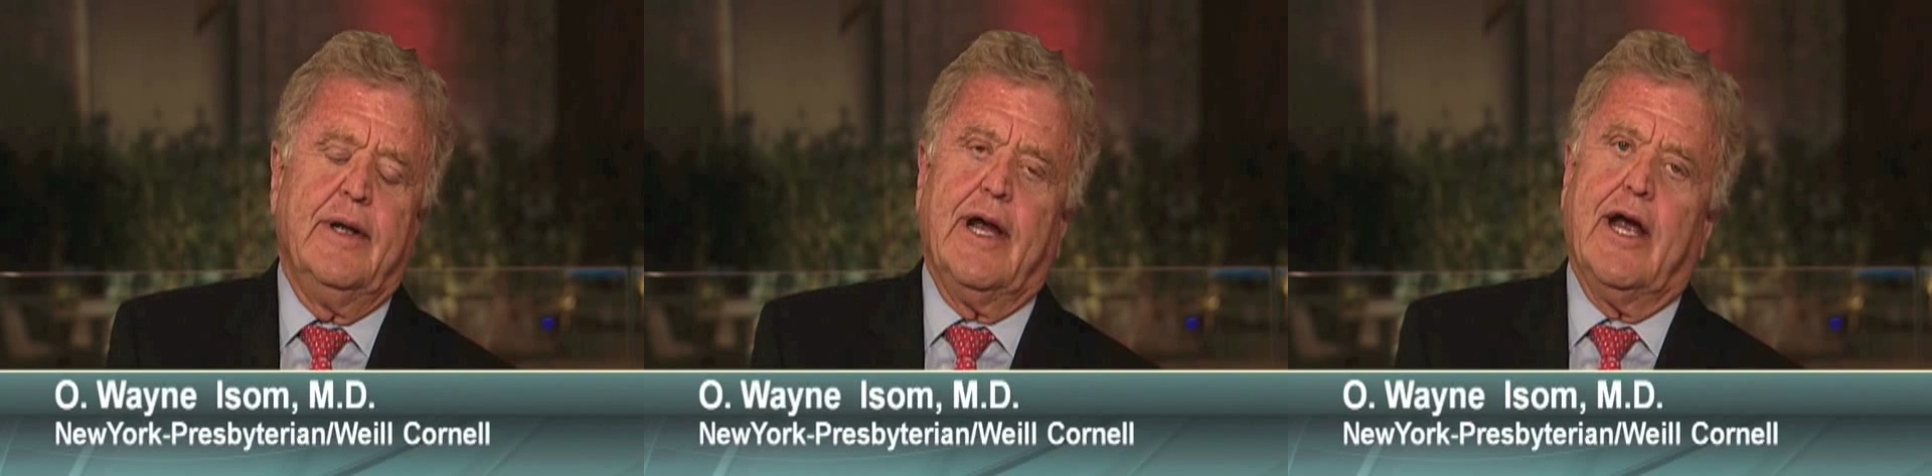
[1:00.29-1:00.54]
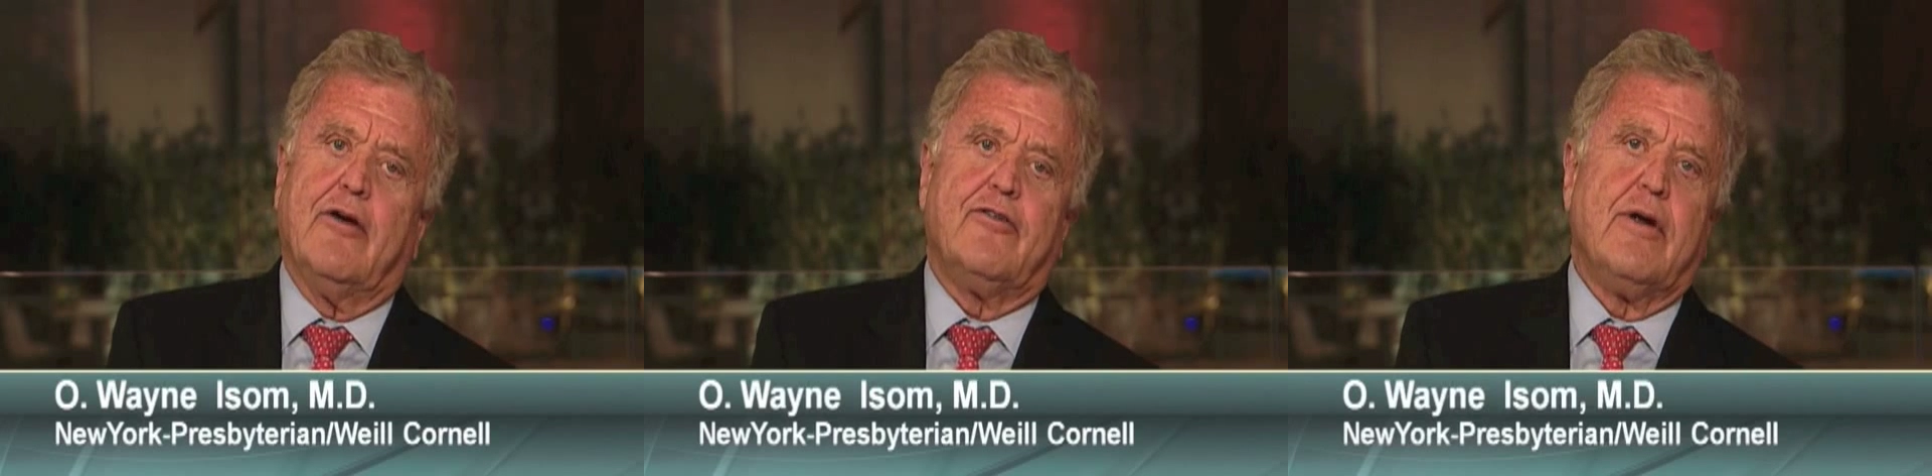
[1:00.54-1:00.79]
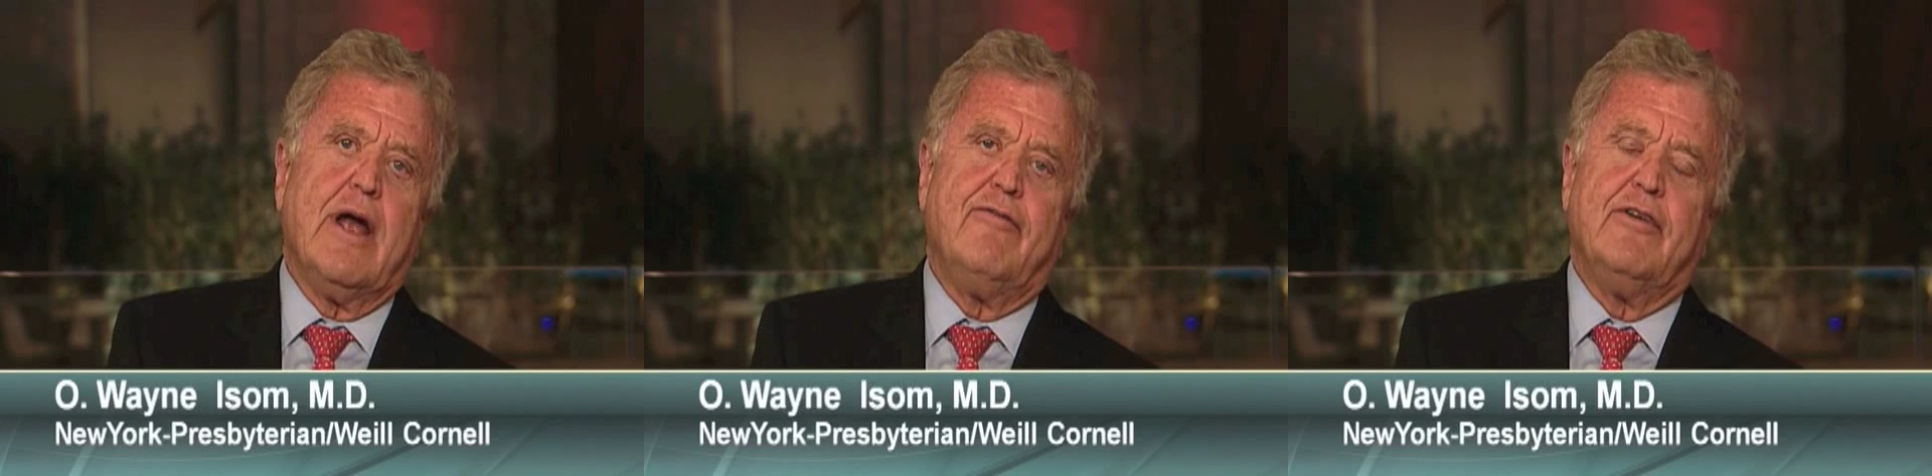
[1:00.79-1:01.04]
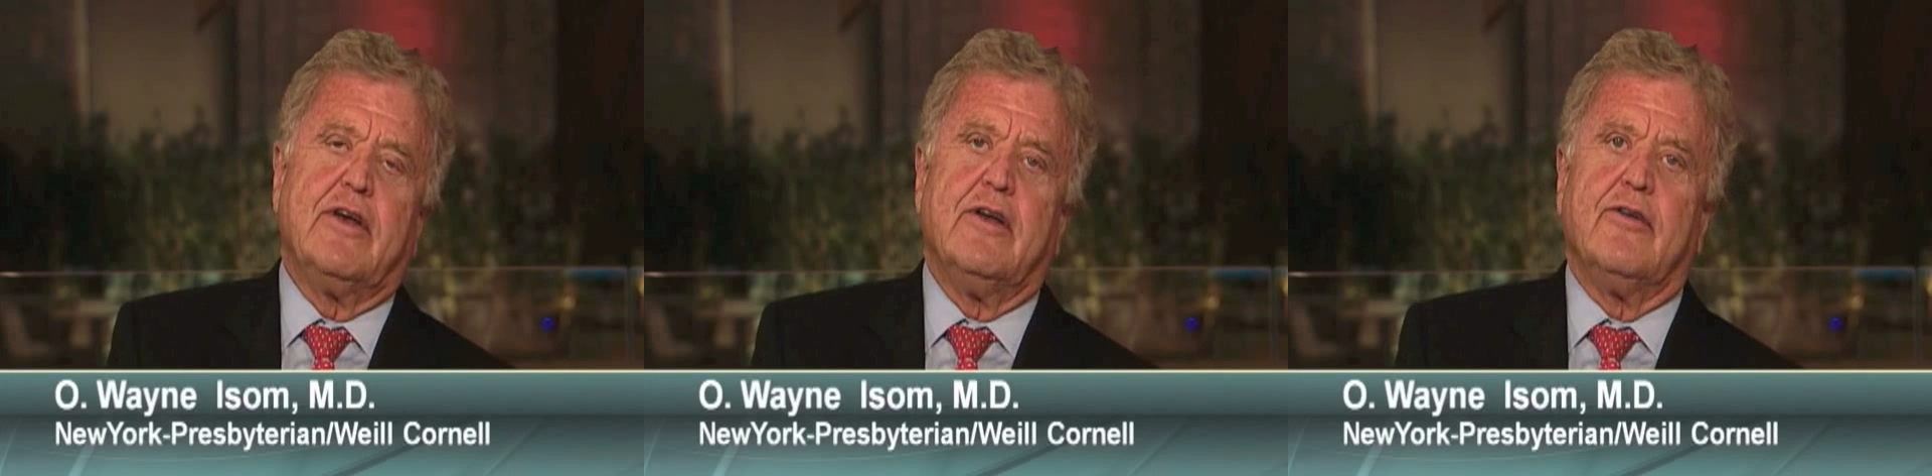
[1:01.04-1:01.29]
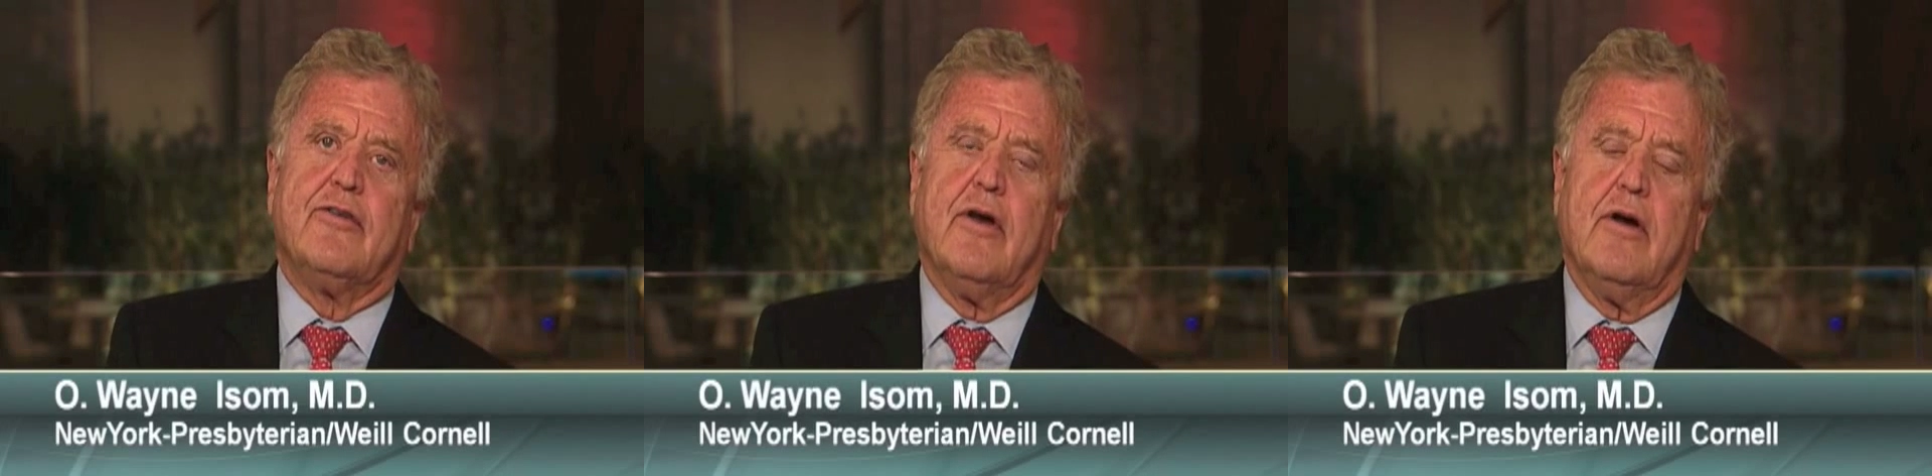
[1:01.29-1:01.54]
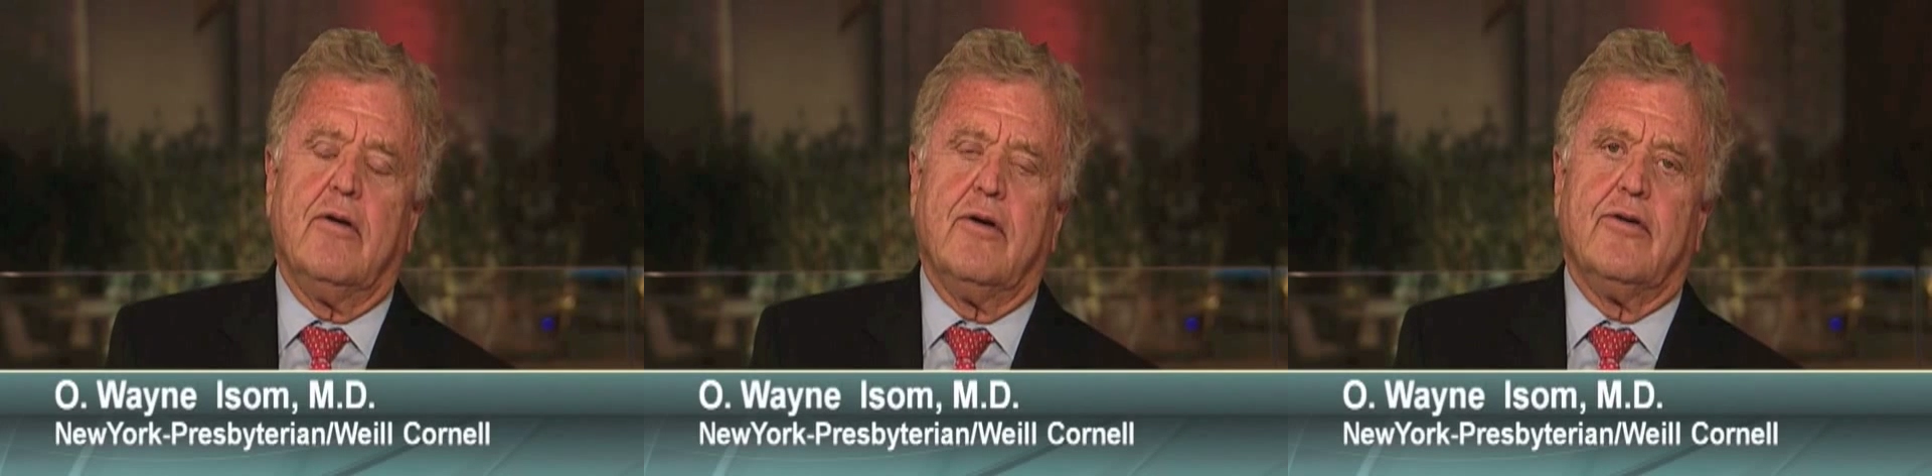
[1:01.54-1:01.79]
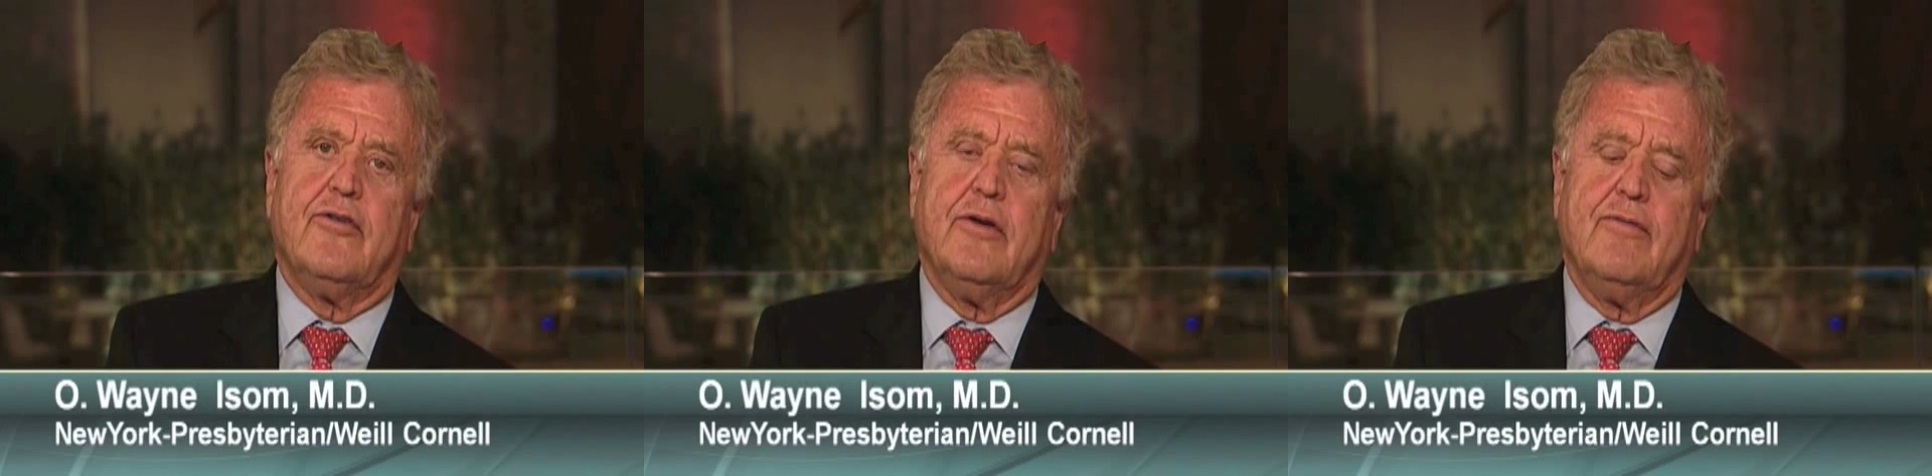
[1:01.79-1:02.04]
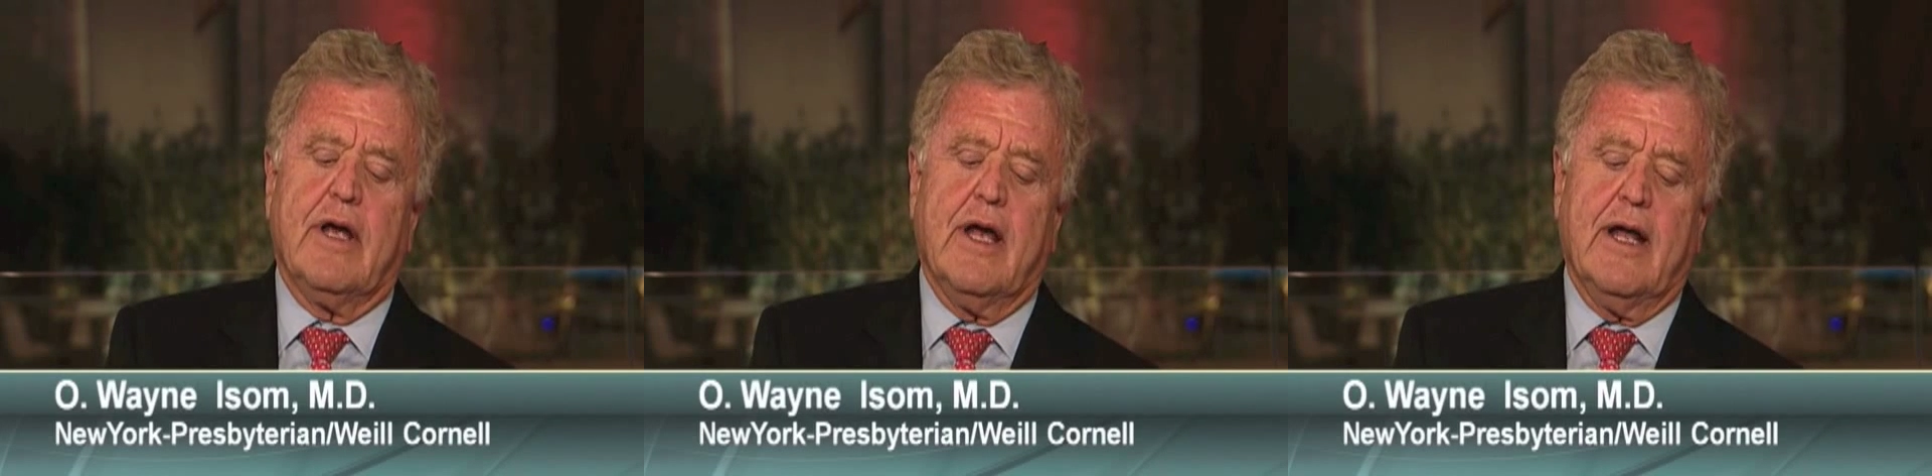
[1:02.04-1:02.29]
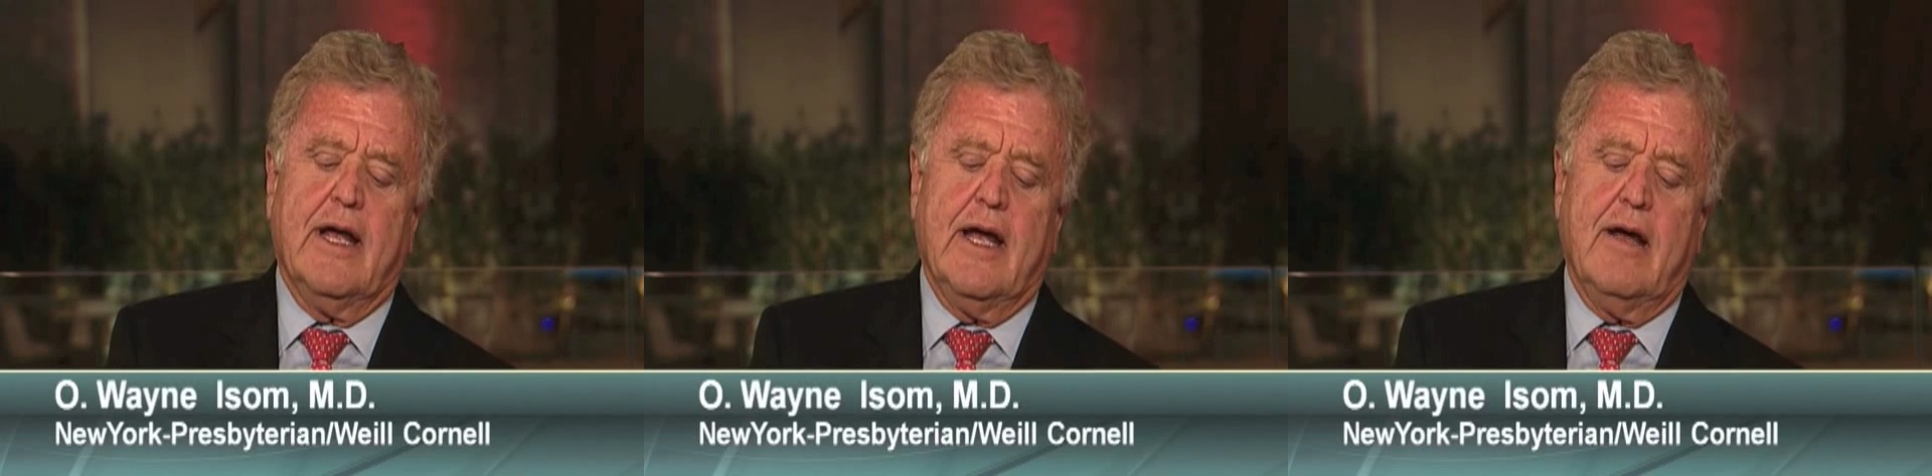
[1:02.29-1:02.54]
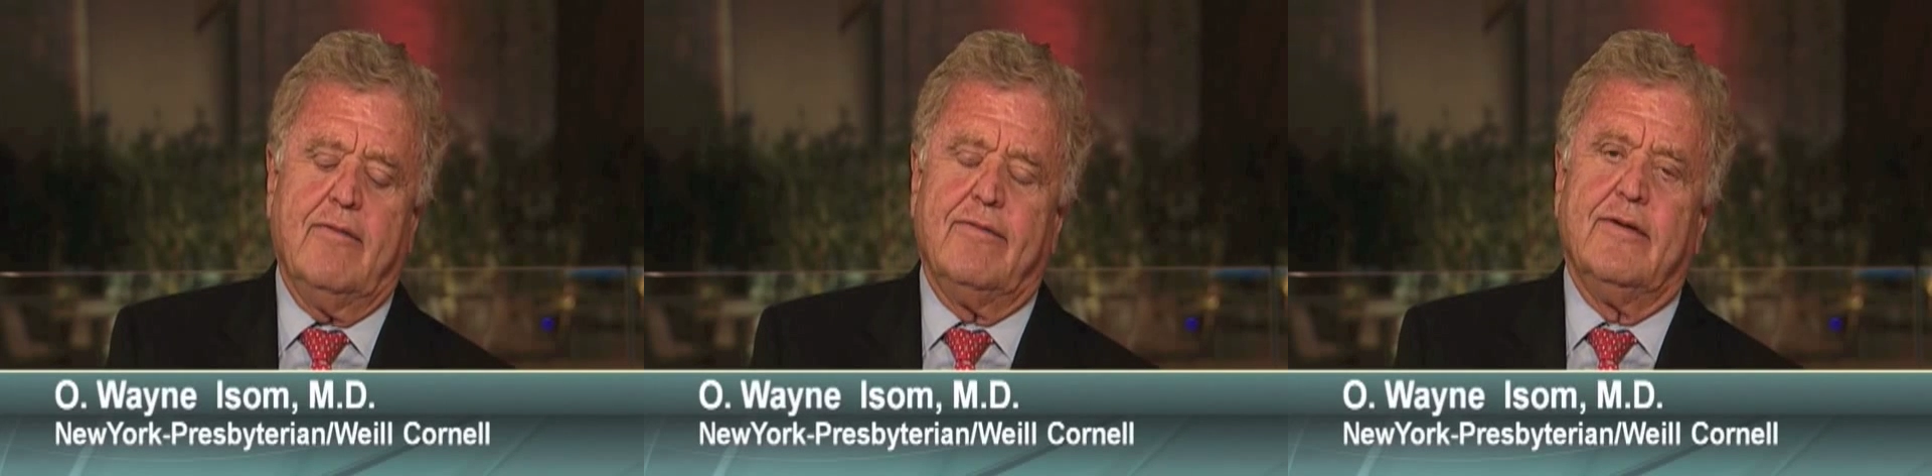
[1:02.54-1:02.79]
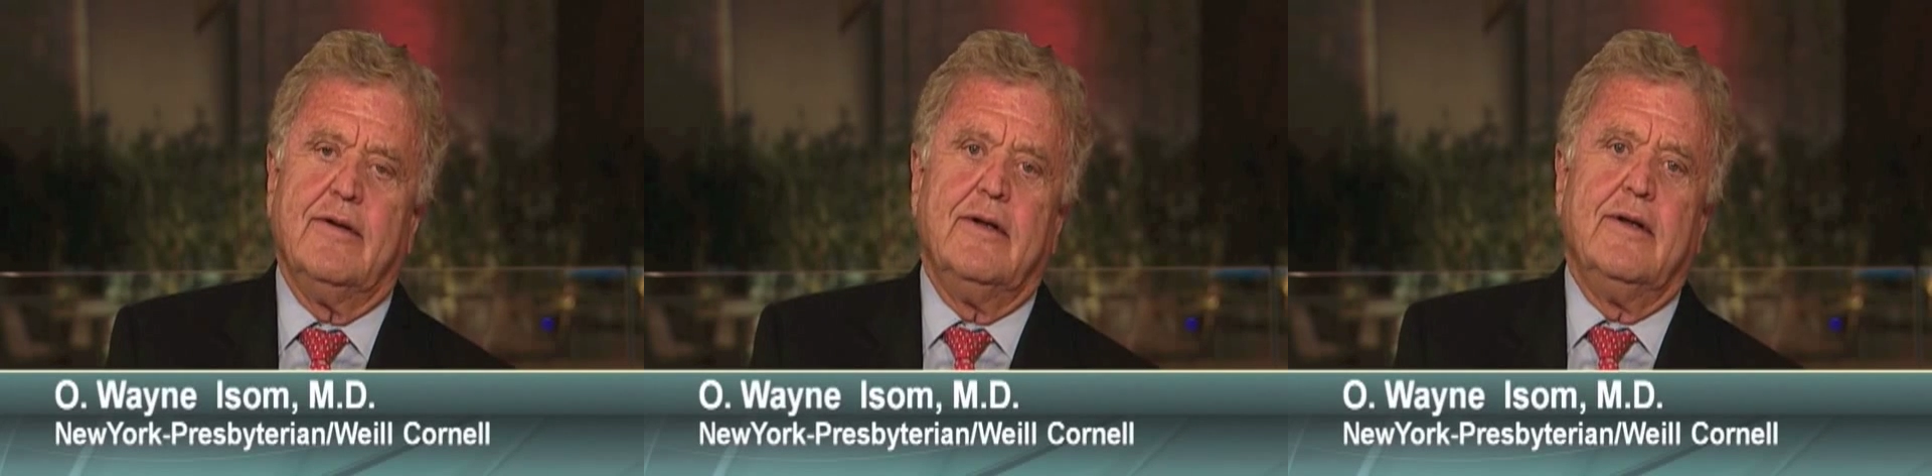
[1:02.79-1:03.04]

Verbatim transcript: air traffic controllers, you've got to have